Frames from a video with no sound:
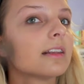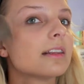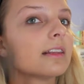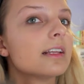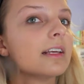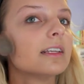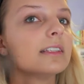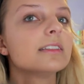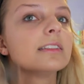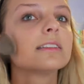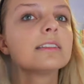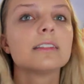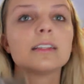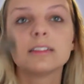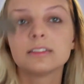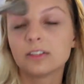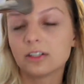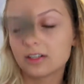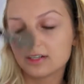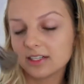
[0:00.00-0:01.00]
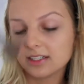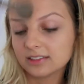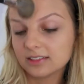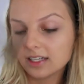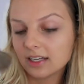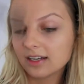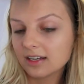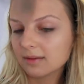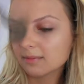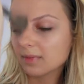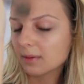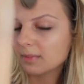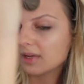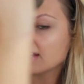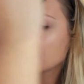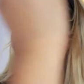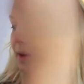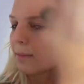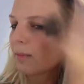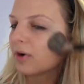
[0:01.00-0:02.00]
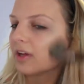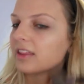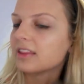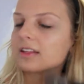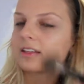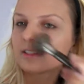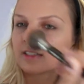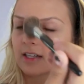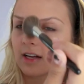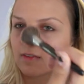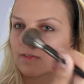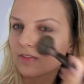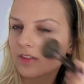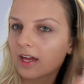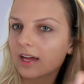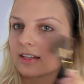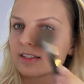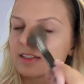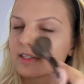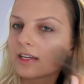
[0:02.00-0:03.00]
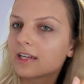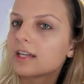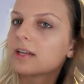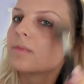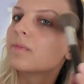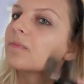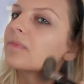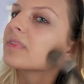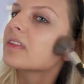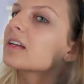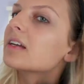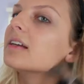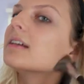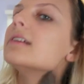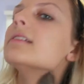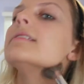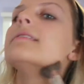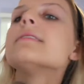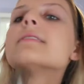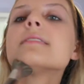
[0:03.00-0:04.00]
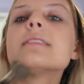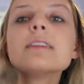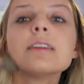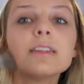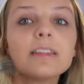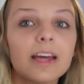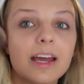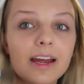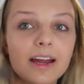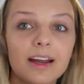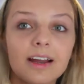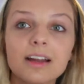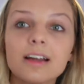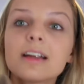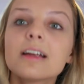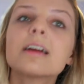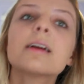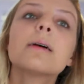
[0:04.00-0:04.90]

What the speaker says: this is already setting my makeup with the stuff that's still there,